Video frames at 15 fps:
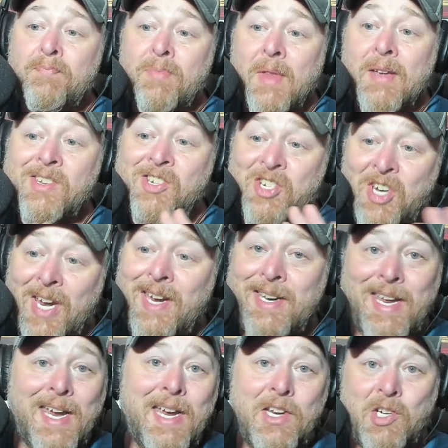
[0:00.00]

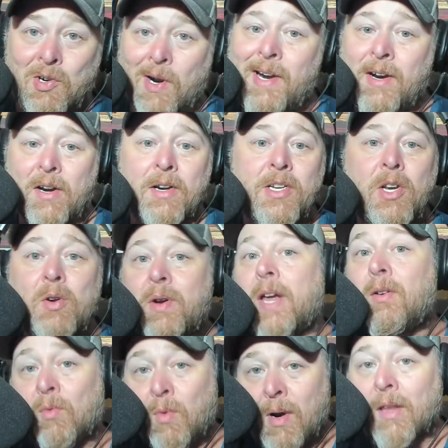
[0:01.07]
GD triggered you
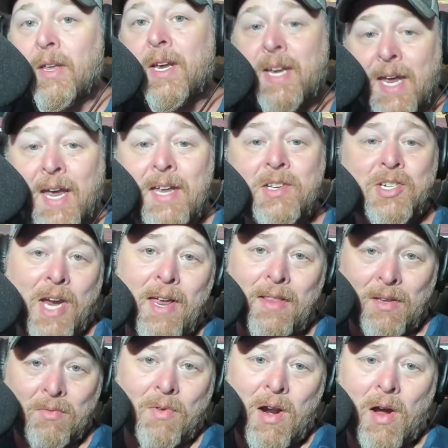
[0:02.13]
can really get
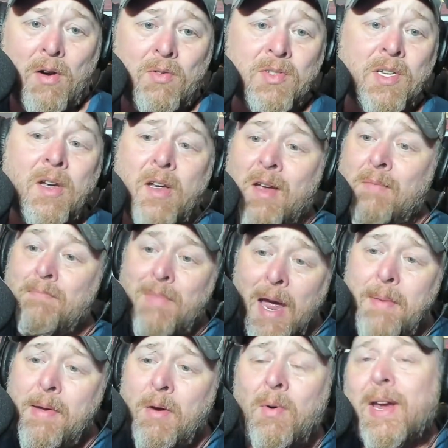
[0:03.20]
Jalen Rose.
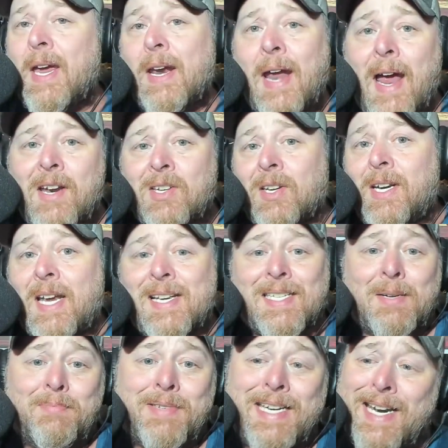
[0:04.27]
Maybe we can actually get
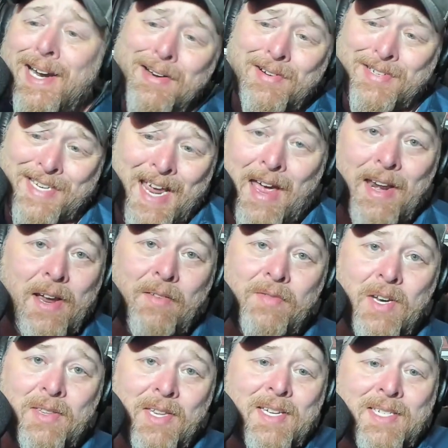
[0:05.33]
some tears out of
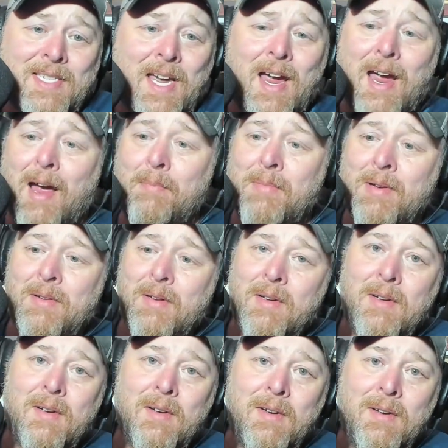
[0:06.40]
you this time.
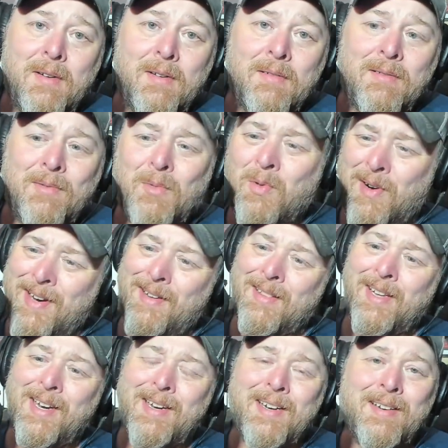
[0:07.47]

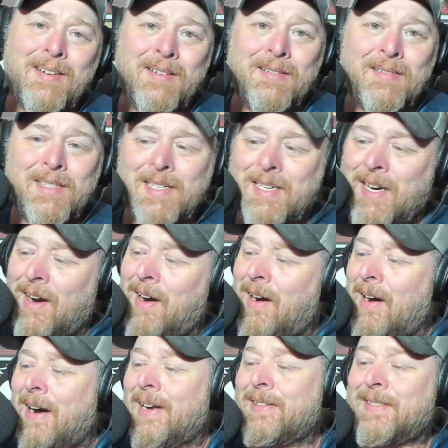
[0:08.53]
Really?
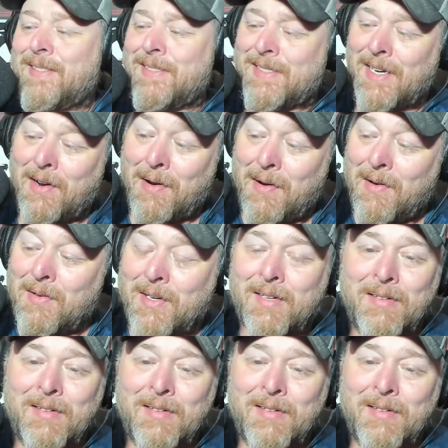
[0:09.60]
God, dog.